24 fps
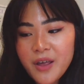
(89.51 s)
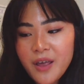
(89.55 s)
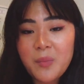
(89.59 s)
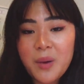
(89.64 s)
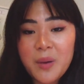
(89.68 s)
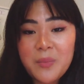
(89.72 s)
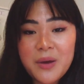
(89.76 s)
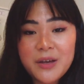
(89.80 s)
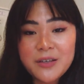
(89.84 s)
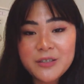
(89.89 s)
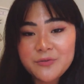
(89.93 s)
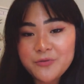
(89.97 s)

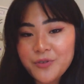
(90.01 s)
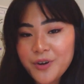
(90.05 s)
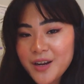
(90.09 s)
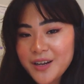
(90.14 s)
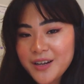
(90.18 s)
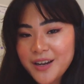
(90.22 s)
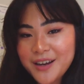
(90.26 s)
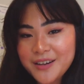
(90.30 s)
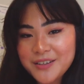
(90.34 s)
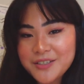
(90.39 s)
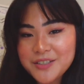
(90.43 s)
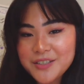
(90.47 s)
My best
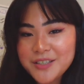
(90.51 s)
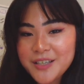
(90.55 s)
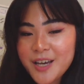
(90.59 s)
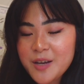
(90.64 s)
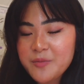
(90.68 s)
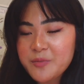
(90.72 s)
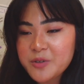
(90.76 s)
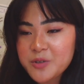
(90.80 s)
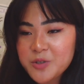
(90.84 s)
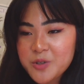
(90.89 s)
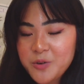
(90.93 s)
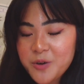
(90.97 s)
friend actually
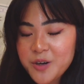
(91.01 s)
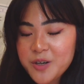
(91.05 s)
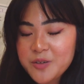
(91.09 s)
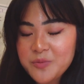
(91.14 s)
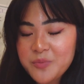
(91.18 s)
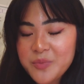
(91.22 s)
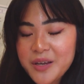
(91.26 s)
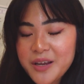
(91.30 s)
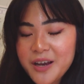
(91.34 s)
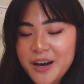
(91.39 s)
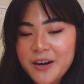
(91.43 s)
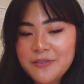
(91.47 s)
came and joined
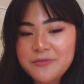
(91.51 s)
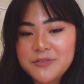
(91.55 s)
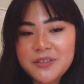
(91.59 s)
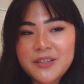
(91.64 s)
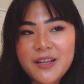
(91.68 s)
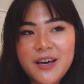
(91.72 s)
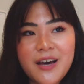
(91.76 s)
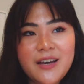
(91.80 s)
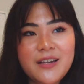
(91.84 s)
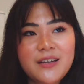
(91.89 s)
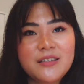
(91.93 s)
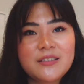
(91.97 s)
me after
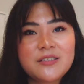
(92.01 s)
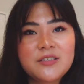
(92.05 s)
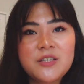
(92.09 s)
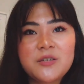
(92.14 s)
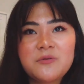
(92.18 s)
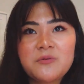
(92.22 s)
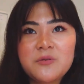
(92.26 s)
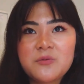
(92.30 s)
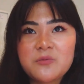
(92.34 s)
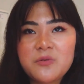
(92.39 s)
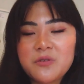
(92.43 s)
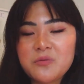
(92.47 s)
that, and
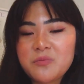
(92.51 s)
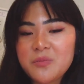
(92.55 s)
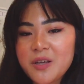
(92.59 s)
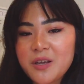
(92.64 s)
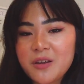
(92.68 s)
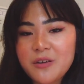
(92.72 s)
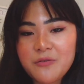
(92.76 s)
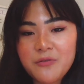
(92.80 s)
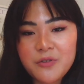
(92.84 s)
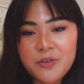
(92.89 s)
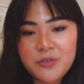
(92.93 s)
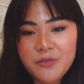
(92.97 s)
she was with
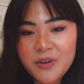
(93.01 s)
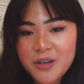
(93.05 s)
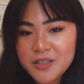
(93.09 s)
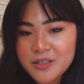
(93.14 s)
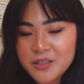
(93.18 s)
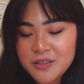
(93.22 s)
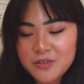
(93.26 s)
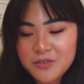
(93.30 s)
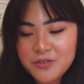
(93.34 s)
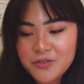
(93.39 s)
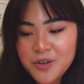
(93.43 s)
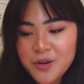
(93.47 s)
me for the rest
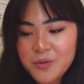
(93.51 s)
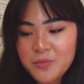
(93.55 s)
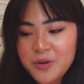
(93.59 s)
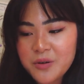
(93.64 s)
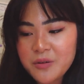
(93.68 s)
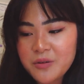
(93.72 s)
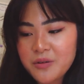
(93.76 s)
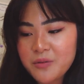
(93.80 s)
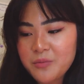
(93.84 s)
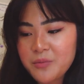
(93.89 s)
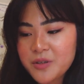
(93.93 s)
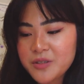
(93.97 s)
of the trip. We
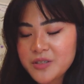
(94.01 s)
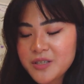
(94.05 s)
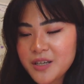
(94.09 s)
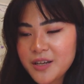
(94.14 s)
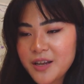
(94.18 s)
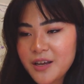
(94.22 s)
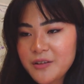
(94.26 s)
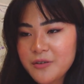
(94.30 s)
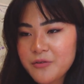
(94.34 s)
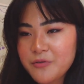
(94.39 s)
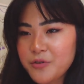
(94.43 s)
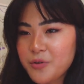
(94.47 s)
were
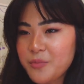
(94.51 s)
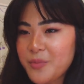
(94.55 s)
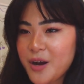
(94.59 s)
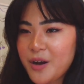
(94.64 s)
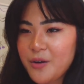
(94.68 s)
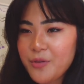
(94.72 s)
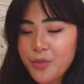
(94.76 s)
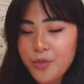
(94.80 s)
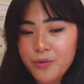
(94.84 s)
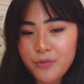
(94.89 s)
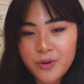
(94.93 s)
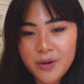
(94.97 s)
together for
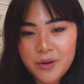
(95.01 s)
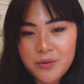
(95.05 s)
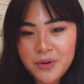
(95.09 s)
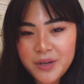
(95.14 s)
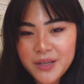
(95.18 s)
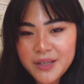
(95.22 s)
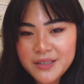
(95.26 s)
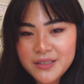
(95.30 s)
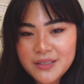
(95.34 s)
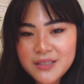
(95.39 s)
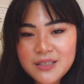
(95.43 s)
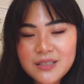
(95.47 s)
about 3
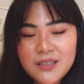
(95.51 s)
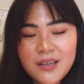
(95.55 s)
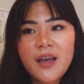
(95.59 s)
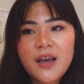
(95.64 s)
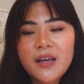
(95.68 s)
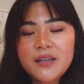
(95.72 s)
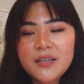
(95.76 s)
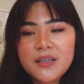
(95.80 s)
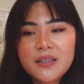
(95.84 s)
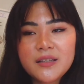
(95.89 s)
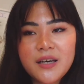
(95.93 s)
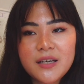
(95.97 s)
weeks,
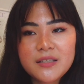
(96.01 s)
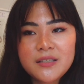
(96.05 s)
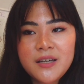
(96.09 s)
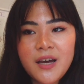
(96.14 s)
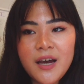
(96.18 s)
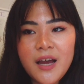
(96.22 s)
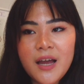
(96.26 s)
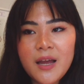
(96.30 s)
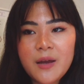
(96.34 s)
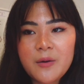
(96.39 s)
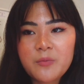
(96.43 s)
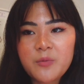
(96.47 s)
and in that
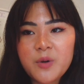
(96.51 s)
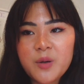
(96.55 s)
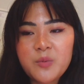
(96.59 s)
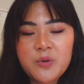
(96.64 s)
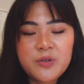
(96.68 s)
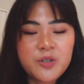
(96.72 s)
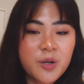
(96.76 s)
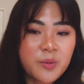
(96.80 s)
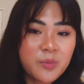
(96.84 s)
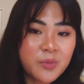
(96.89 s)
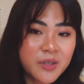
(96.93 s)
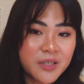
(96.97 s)
time we
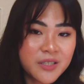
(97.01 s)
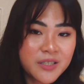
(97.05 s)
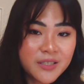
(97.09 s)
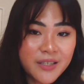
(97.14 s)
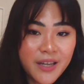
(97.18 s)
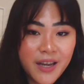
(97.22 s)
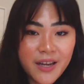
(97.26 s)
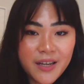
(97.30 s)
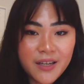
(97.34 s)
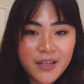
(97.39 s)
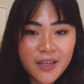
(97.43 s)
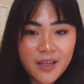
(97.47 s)
predominantly
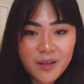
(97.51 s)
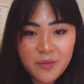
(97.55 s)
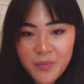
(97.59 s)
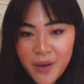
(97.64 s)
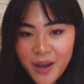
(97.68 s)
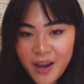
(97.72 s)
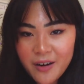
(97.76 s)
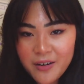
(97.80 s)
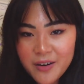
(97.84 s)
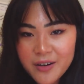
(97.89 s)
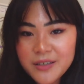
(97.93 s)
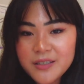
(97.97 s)
stayed in
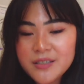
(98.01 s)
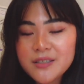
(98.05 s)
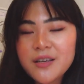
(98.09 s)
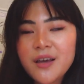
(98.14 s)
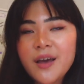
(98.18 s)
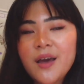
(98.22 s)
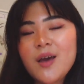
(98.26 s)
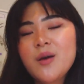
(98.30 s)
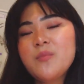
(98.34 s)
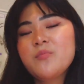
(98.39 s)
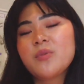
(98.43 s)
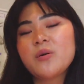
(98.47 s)
Paris,
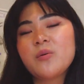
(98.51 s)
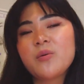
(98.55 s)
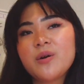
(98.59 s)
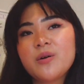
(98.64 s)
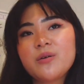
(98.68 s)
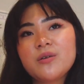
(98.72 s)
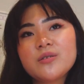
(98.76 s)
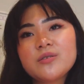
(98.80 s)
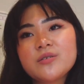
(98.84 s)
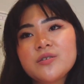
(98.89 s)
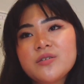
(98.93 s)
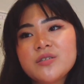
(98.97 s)
but we
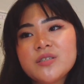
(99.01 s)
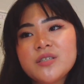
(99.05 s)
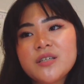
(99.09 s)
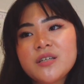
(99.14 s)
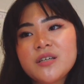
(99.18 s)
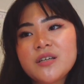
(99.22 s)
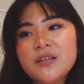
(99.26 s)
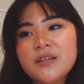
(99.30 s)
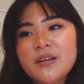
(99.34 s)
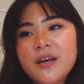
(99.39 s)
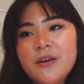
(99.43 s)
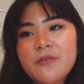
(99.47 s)
also
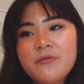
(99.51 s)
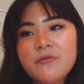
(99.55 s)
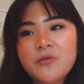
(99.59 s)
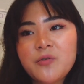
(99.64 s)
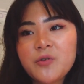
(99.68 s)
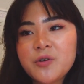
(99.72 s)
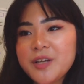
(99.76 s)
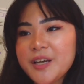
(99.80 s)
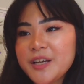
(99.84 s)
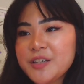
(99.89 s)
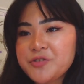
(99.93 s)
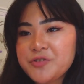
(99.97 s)
did a
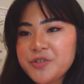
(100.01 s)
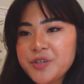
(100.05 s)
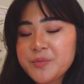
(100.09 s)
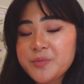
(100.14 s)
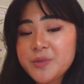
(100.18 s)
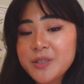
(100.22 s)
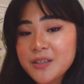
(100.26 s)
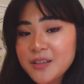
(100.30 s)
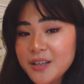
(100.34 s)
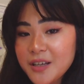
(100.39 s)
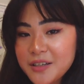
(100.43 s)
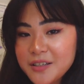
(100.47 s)
4-day trip
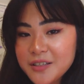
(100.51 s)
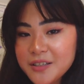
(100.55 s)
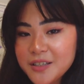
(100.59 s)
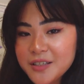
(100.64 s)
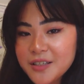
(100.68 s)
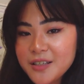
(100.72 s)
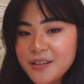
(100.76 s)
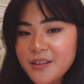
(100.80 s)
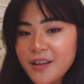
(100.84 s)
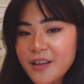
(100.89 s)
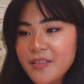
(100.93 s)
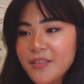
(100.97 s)
to
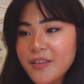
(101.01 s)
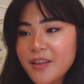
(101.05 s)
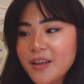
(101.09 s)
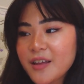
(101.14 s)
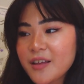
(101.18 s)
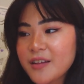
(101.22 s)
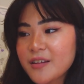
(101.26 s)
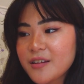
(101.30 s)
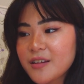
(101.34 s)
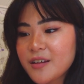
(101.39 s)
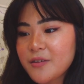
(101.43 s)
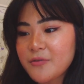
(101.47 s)
London and
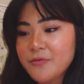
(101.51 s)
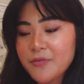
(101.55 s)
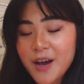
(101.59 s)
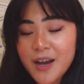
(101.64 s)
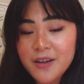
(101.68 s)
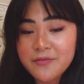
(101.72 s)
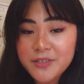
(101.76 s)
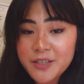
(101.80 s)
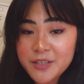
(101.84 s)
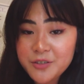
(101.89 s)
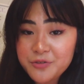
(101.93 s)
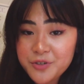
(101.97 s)
then a
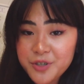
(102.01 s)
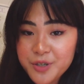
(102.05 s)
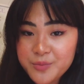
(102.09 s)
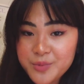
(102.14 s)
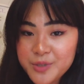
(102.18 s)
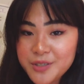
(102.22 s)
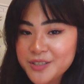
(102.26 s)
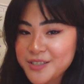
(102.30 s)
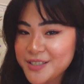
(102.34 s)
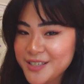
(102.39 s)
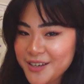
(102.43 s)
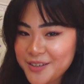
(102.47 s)
5-day trip
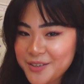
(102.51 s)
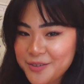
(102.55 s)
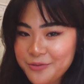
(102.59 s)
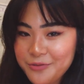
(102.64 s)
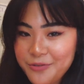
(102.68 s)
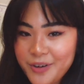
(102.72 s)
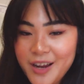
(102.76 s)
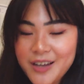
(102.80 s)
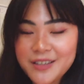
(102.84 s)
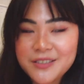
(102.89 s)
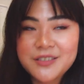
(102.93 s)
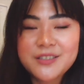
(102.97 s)
to the south of
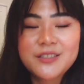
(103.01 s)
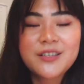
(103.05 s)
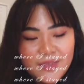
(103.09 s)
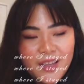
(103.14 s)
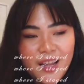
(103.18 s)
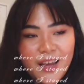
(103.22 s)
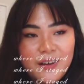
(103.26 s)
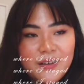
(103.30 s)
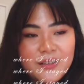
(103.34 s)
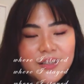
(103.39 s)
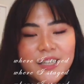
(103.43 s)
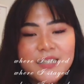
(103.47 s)
France.
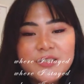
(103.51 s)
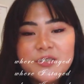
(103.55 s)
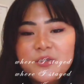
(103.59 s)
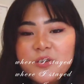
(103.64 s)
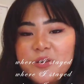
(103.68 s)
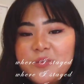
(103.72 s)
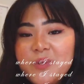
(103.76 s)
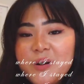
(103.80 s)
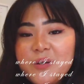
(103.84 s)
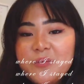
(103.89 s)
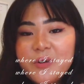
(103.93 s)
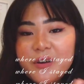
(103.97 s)
Now let's
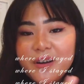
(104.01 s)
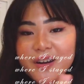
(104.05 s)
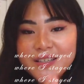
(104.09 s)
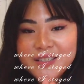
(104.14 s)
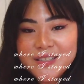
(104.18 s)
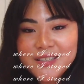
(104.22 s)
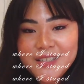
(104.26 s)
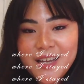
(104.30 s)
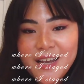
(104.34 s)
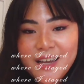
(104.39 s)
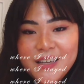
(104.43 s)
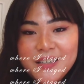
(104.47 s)
talk about where I
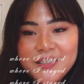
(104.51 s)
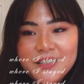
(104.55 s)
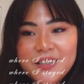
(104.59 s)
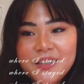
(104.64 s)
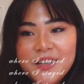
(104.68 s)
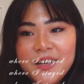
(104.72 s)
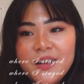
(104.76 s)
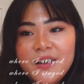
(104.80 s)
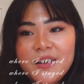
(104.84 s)
stayed.